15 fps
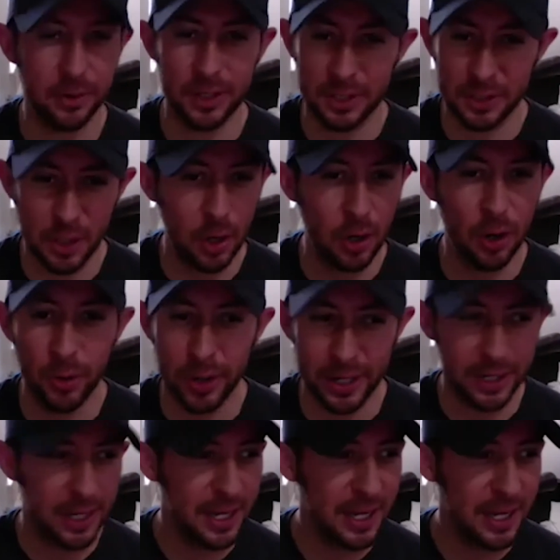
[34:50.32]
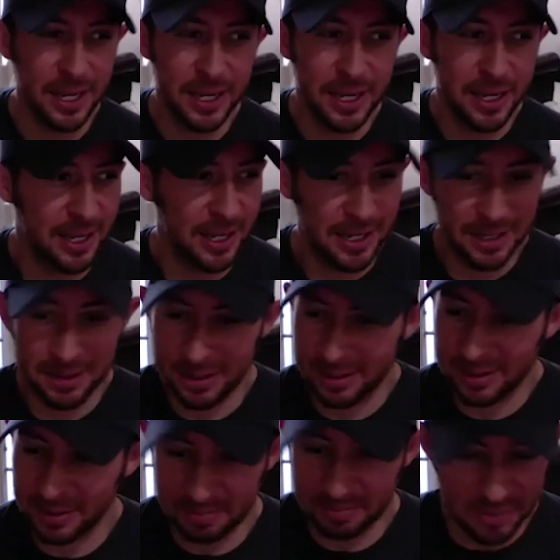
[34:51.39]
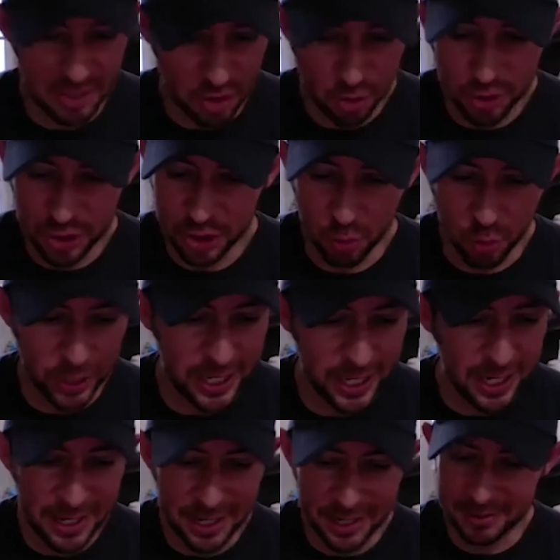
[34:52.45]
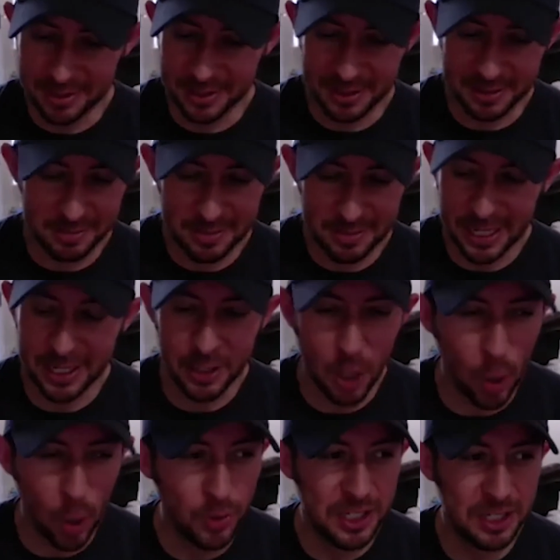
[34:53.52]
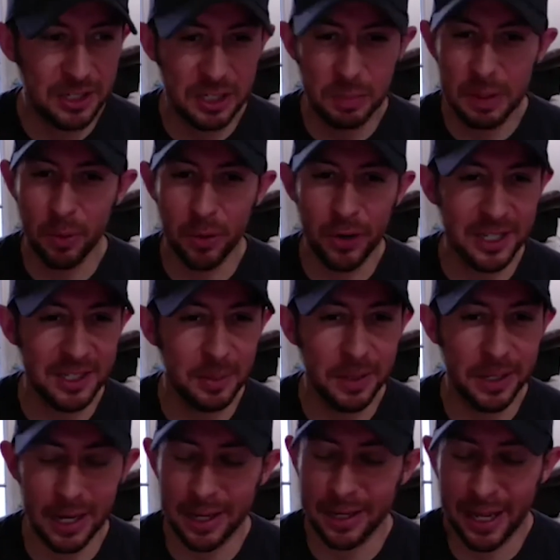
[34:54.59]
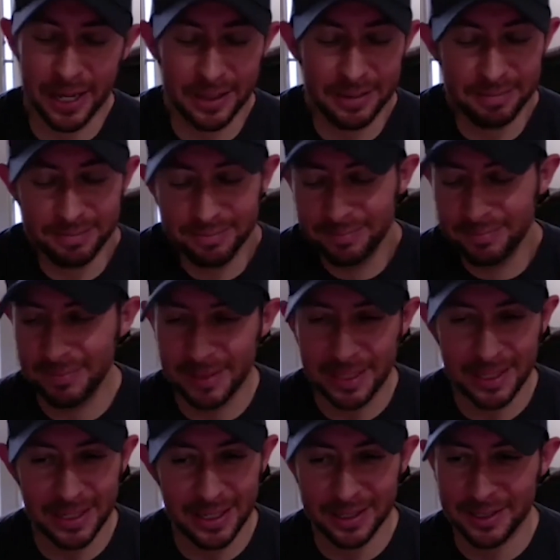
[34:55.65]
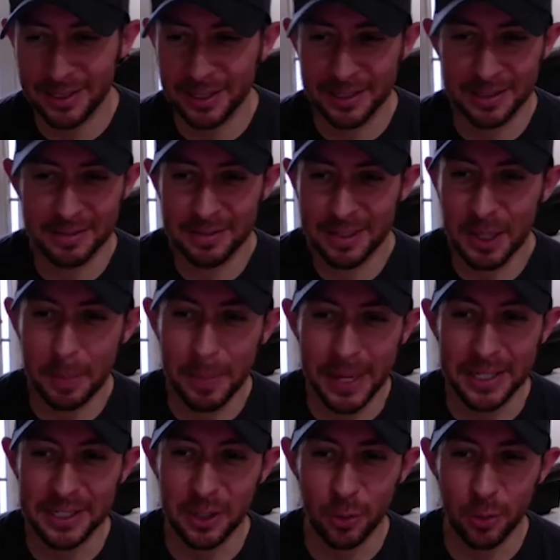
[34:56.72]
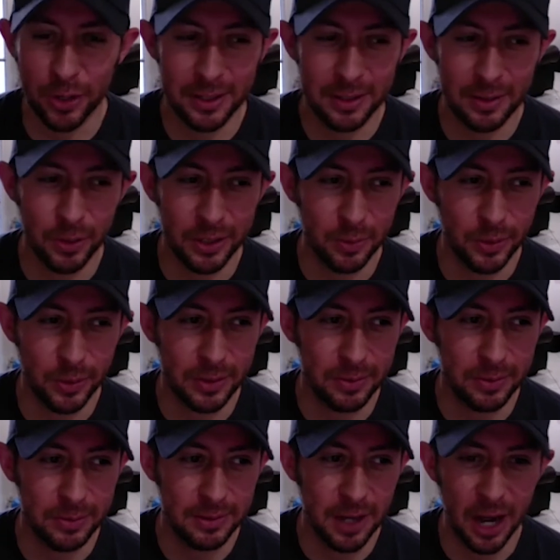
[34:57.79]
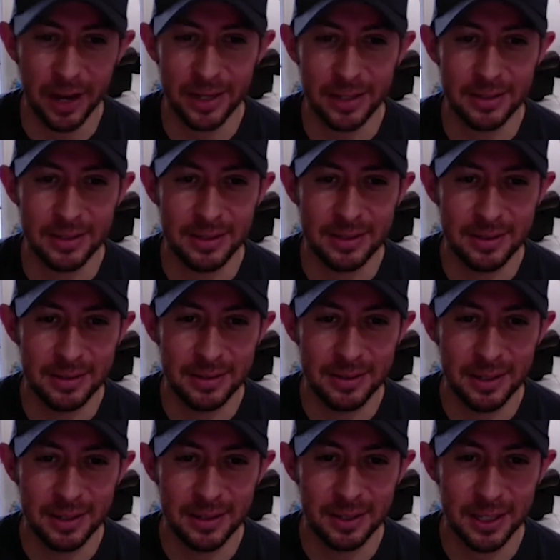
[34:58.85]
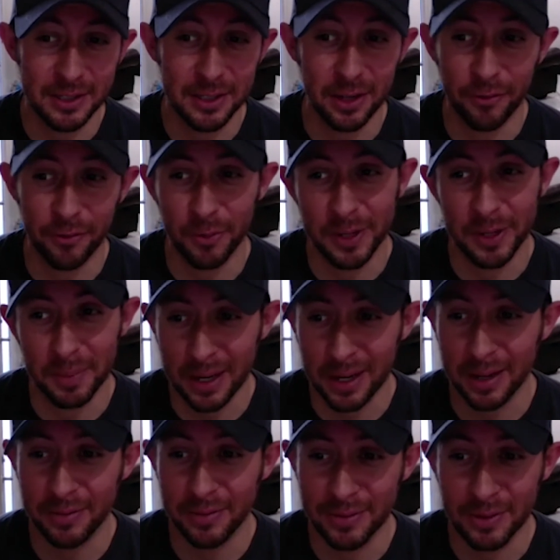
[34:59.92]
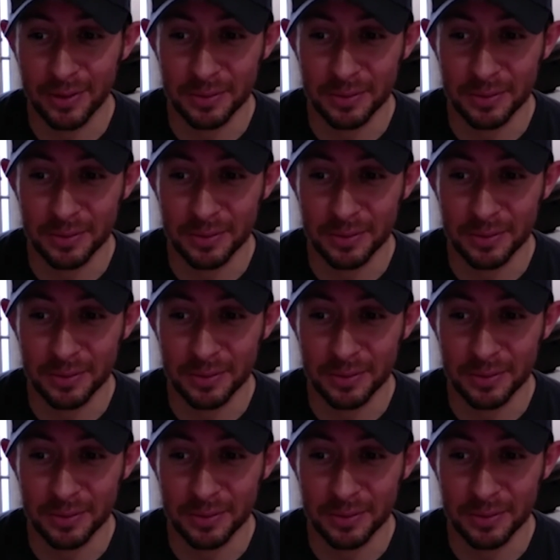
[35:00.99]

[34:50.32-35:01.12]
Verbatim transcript: Let's go and just just read it and just take notes and just be more disciplined. I, I it's just it's amazing what, what what Goggins has done for me in my life.